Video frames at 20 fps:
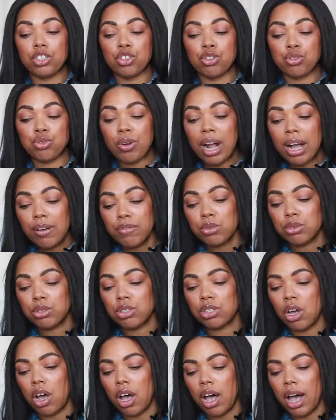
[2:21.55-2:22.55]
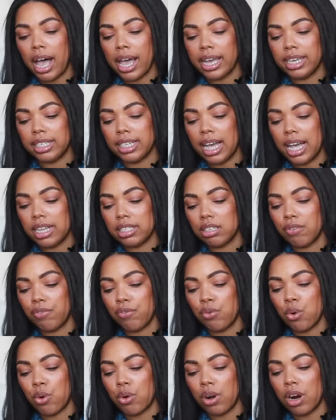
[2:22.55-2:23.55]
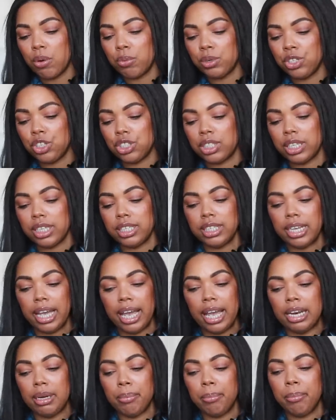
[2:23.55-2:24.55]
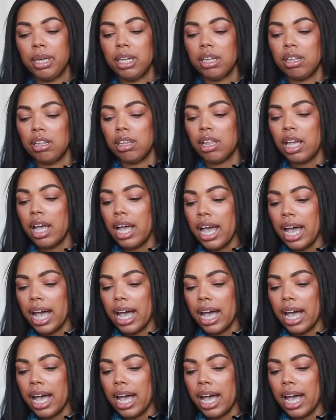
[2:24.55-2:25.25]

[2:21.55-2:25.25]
a travel size at Sephora, which is a 10 mil,